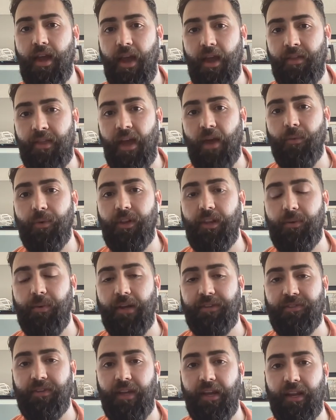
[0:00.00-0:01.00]
And that really
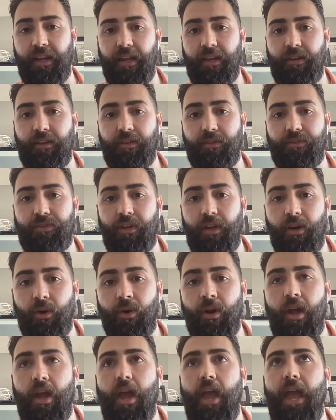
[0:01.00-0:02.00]
resonated.
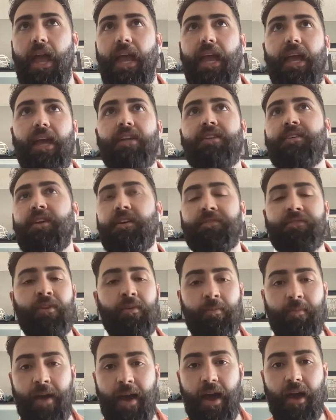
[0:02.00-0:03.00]
So it
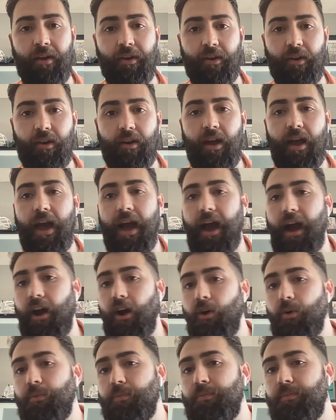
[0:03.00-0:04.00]
doesn't matter
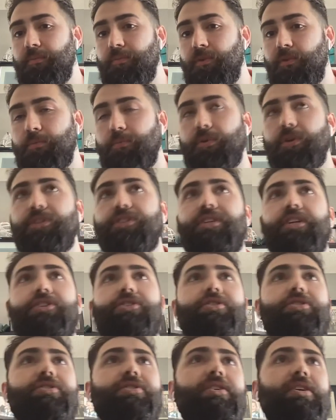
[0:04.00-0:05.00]
how
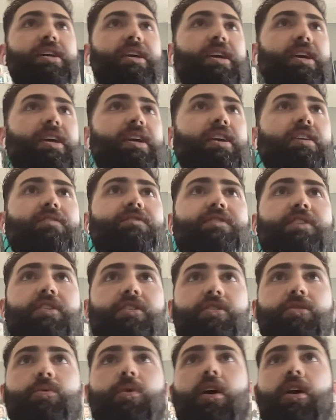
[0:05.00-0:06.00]
prodigiously
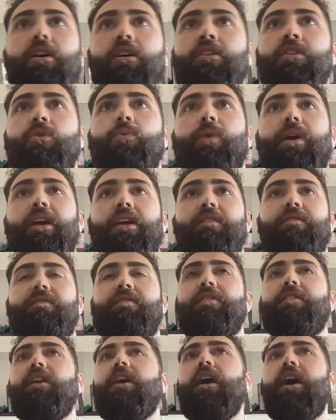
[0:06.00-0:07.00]
gifted you are in the way of
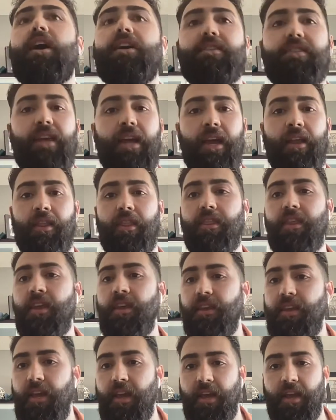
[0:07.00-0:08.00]
thought and
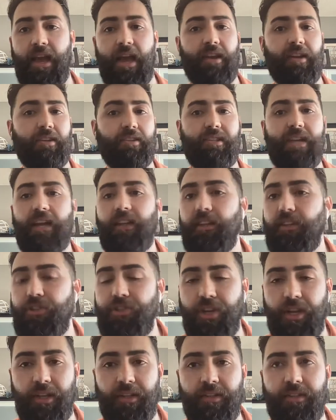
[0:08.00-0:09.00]
thinking and
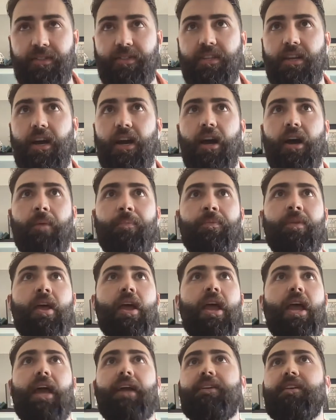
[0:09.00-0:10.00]
intelligence.
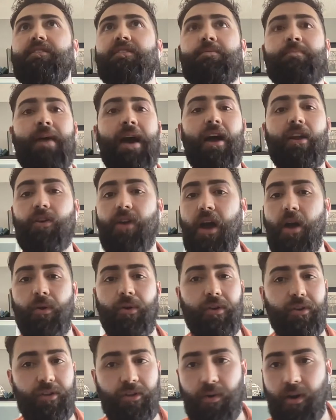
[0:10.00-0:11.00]
It doesn't matter how
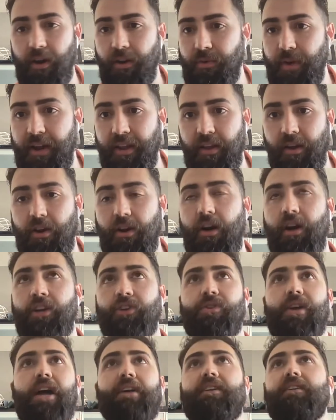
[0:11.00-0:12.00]
good you are at writing a
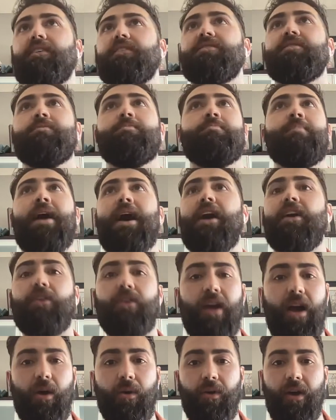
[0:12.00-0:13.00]
contract. It doesn't
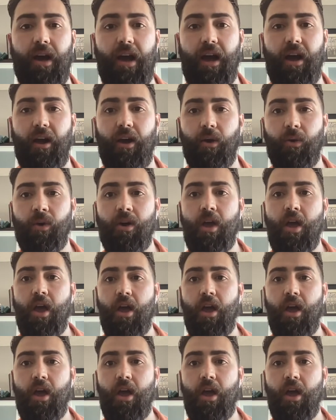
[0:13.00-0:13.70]
matter how